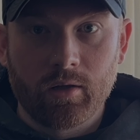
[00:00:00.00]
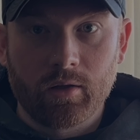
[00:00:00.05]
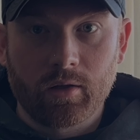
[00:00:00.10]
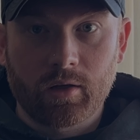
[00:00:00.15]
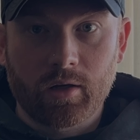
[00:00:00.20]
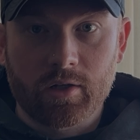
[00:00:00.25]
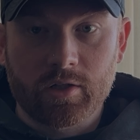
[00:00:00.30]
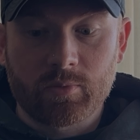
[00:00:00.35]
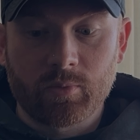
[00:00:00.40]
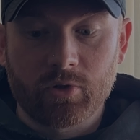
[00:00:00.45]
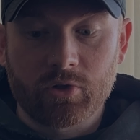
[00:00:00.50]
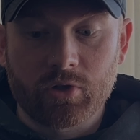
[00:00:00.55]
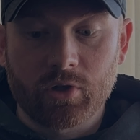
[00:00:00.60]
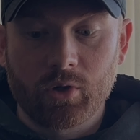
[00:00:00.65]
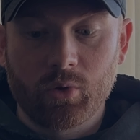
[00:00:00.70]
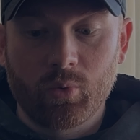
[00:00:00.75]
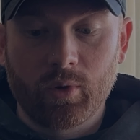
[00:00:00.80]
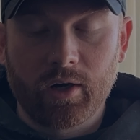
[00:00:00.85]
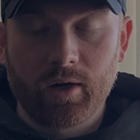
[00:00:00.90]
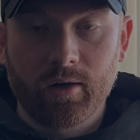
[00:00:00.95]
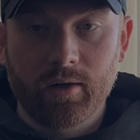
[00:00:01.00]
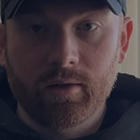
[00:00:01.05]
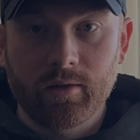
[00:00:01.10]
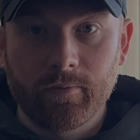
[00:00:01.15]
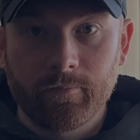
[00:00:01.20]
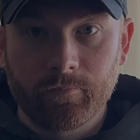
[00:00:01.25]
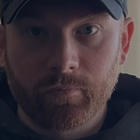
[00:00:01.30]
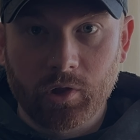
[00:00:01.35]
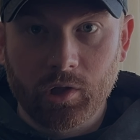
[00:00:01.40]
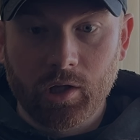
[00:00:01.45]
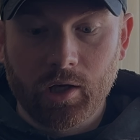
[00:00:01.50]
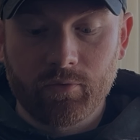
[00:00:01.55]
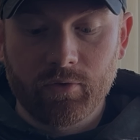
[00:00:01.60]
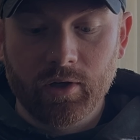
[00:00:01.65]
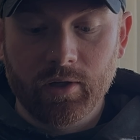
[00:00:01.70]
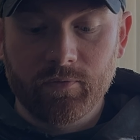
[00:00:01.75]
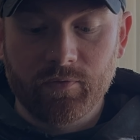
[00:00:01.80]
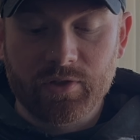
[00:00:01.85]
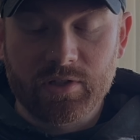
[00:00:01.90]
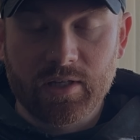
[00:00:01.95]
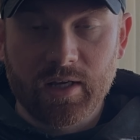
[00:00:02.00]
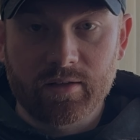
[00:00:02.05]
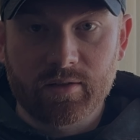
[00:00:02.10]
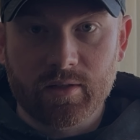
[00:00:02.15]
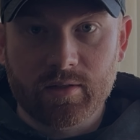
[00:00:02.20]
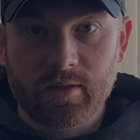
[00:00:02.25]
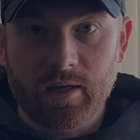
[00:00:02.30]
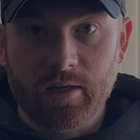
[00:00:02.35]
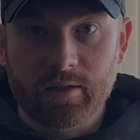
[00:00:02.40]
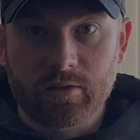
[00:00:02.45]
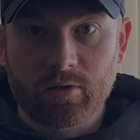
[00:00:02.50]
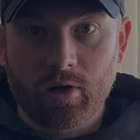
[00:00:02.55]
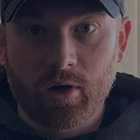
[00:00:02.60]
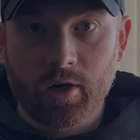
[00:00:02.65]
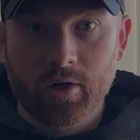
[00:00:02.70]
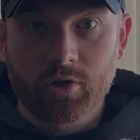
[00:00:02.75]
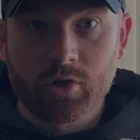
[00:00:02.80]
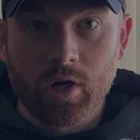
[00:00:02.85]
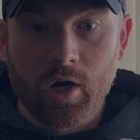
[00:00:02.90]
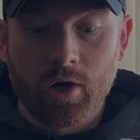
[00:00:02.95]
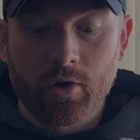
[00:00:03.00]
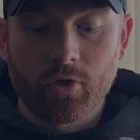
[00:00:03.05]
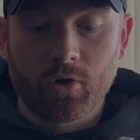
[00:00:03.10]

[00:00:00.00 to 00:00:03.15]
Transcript: The customer is going to wear it, love it, say it's a size large.